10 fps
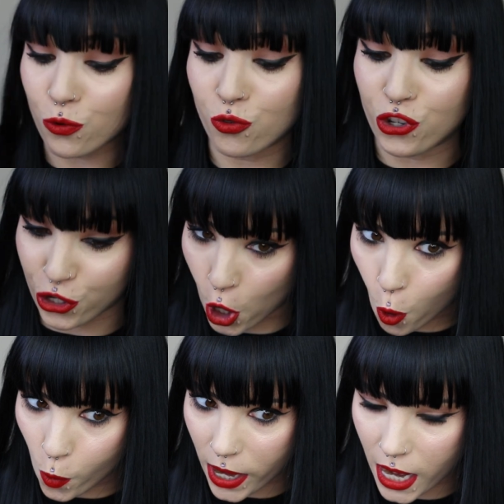you
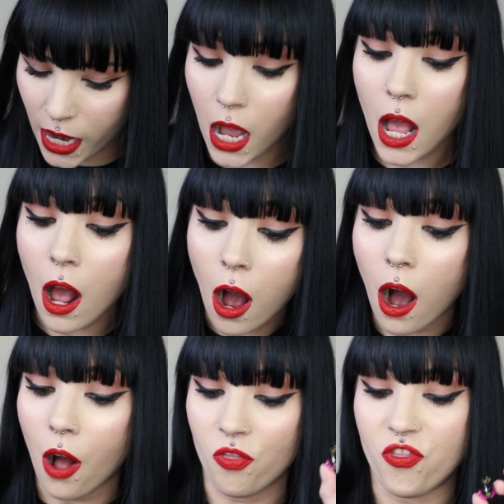joking?
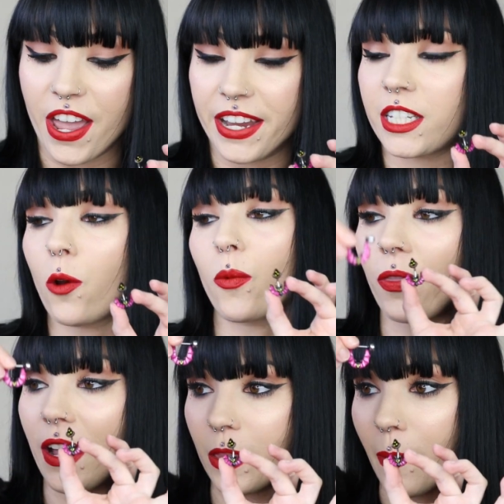This
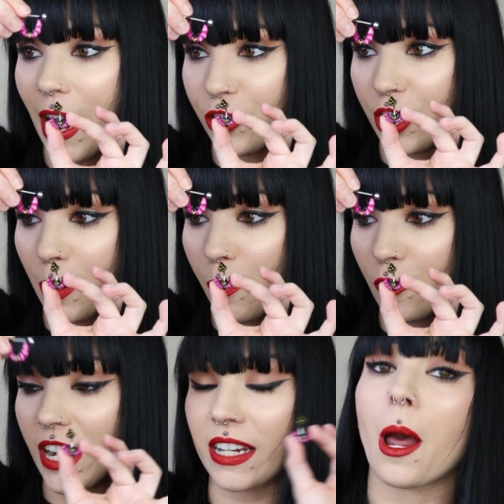with like the matching nipple
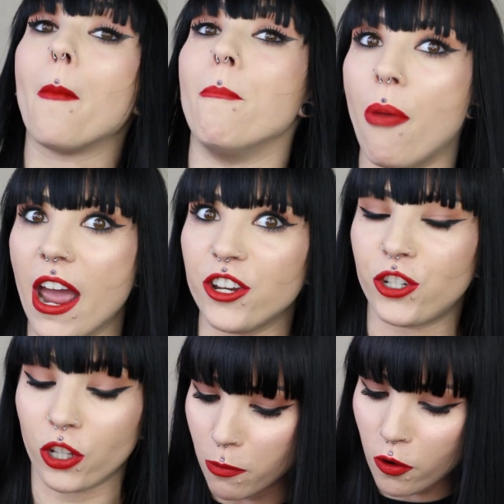rings,
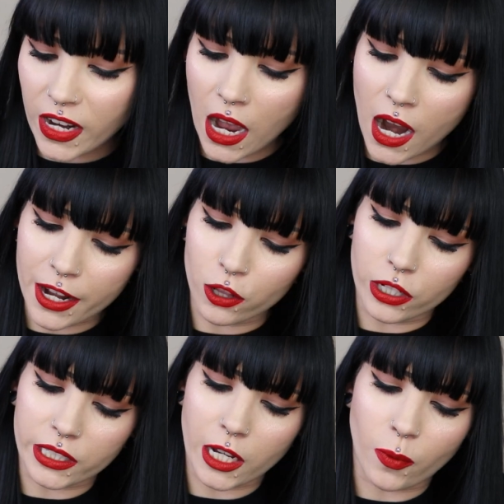bitch. Like, moving on, it
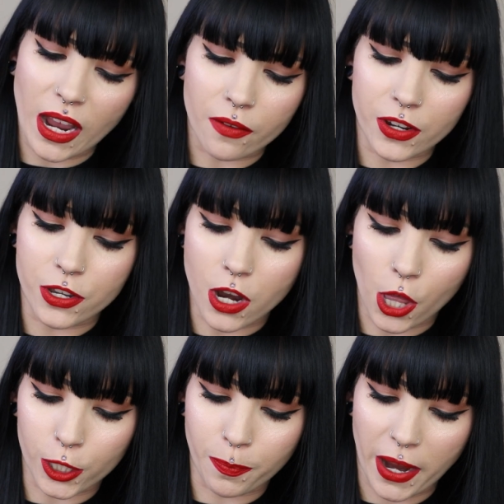looks like we have
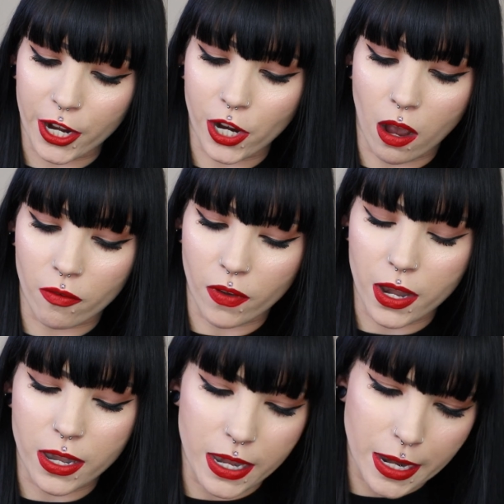another pair
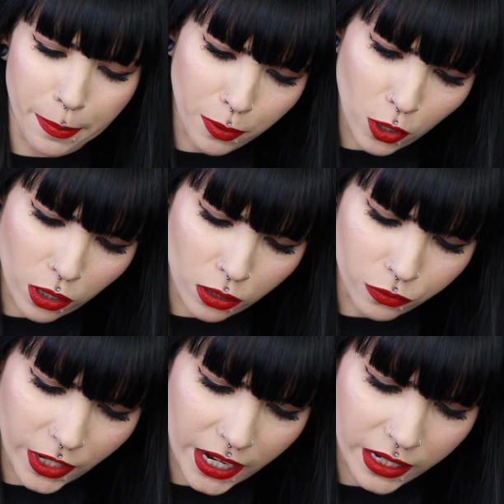of
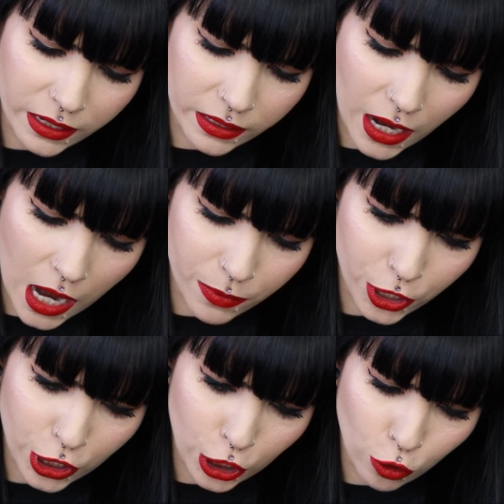nipple rings, I'm
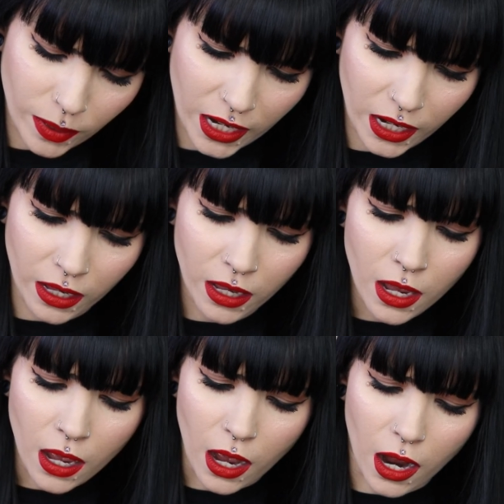assuming.
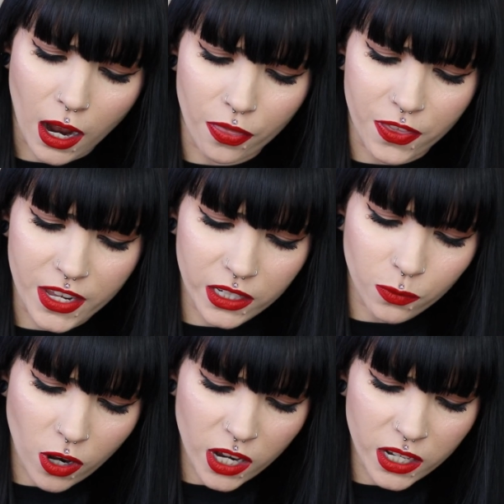Uh,
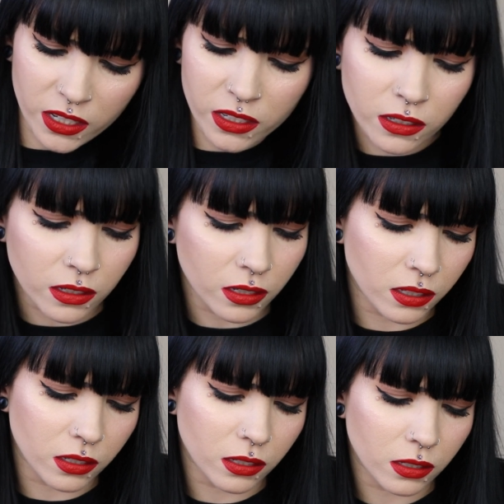these
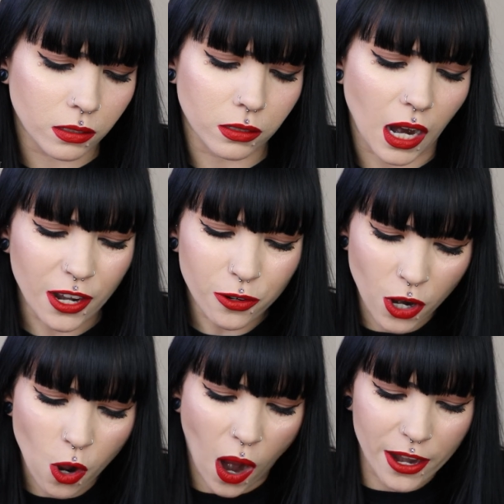ones, I don't
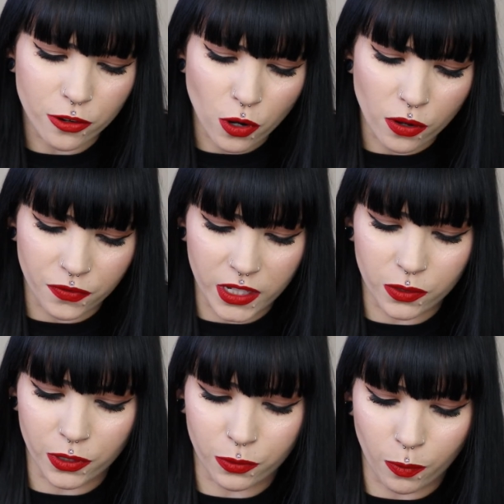know. I don't know if
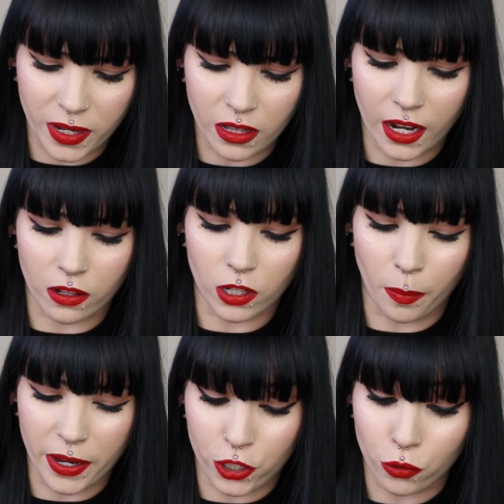these ones will be like a
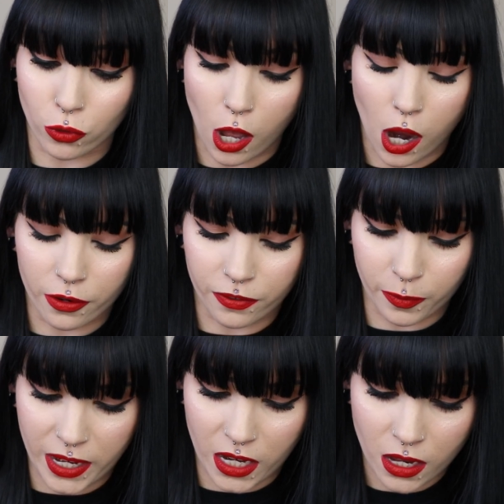little bit too long
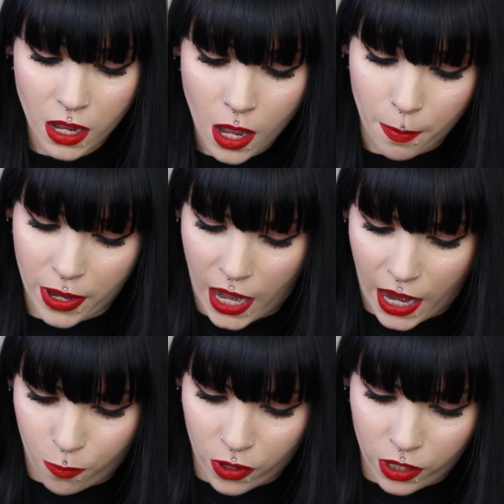for me, but
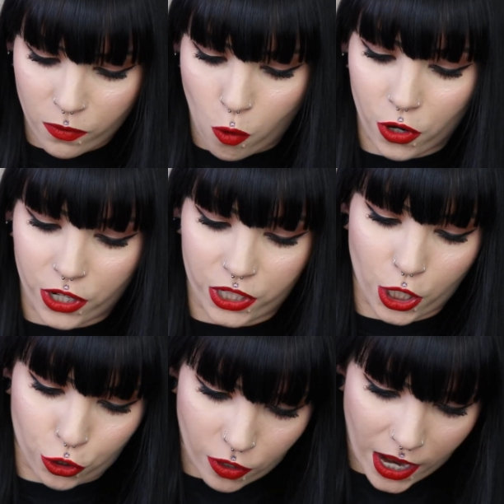I will of course
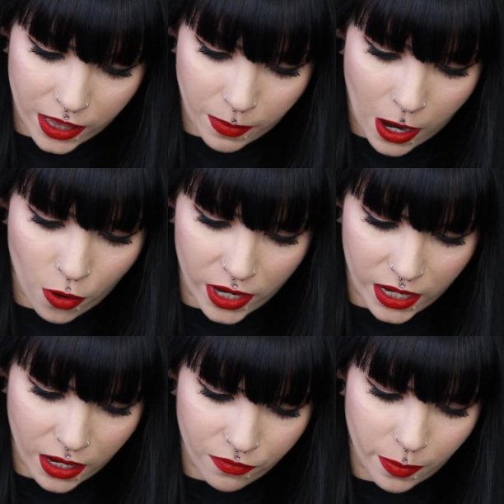try them out
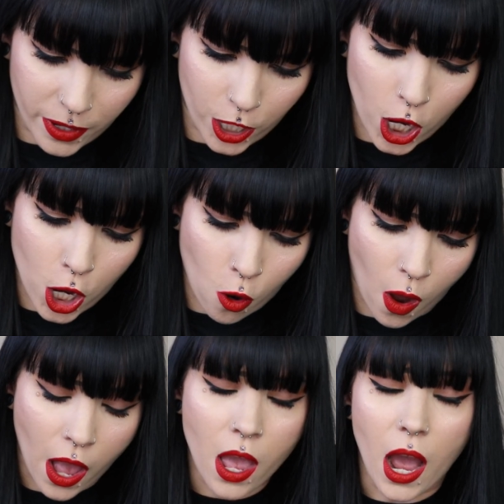and give them a
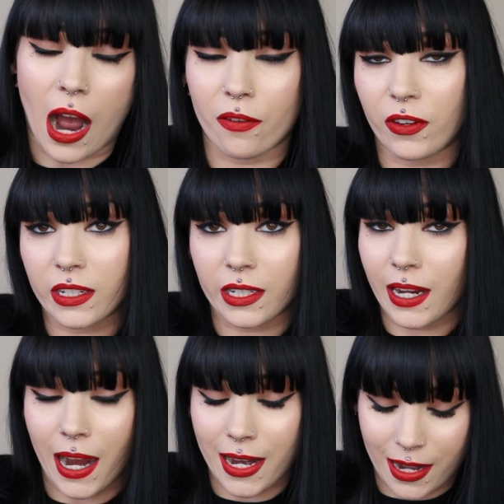go.
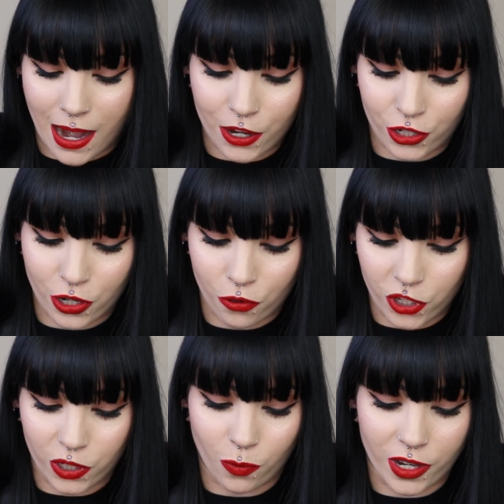Obviously I cannot show
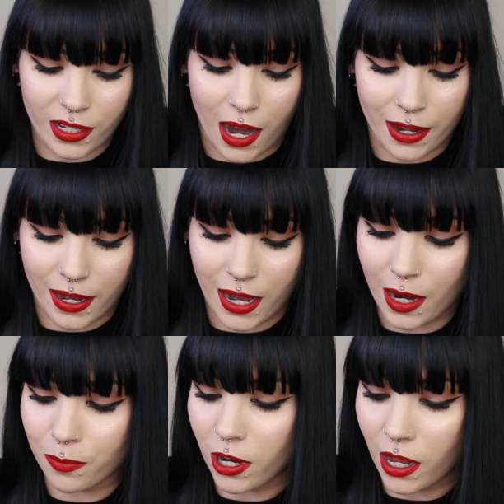these ones on
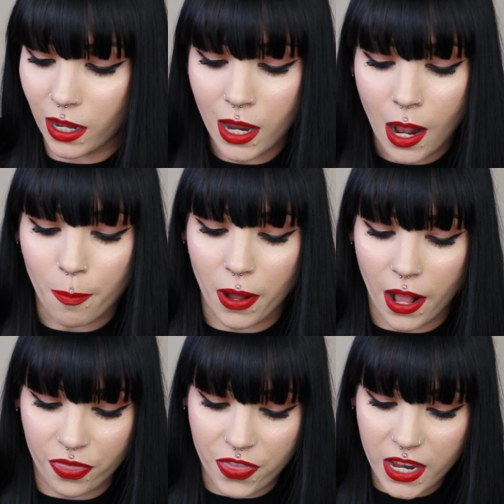camera,
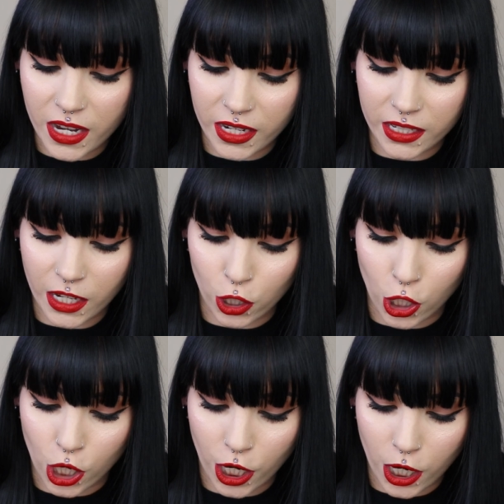but these
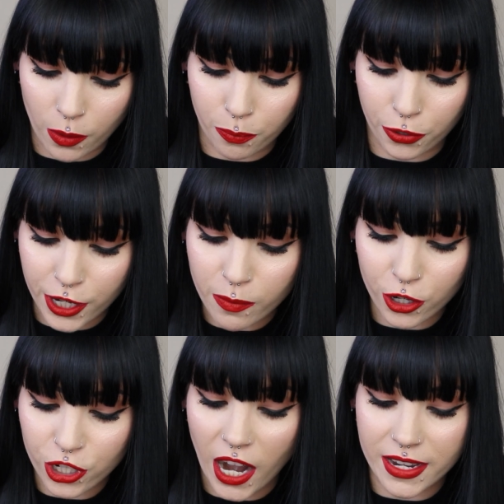look pretty
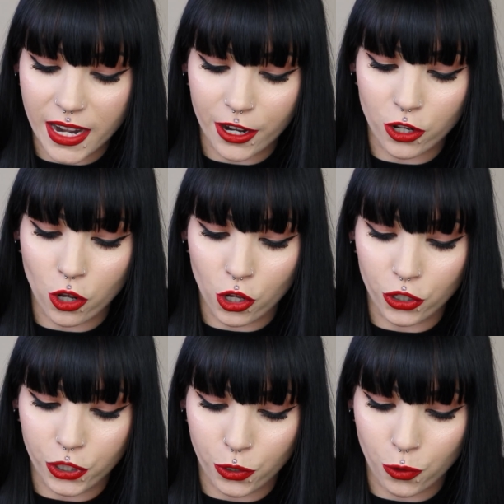much
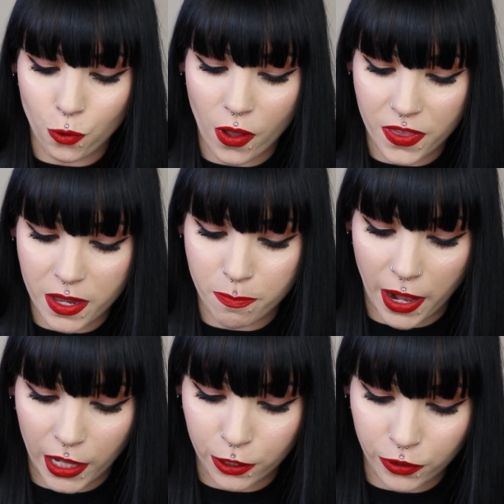identical to the
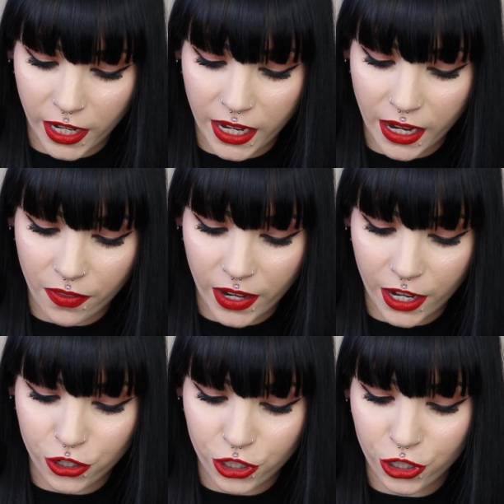belly ring that
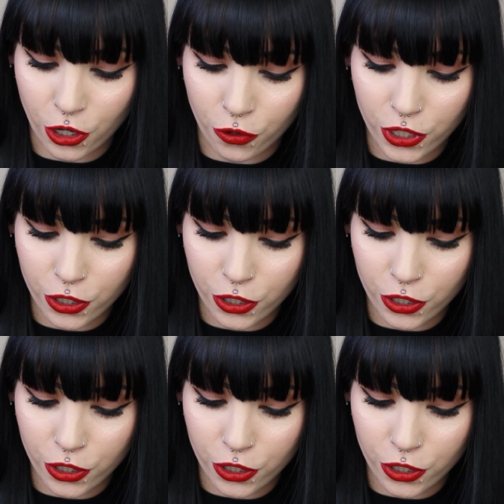I just showed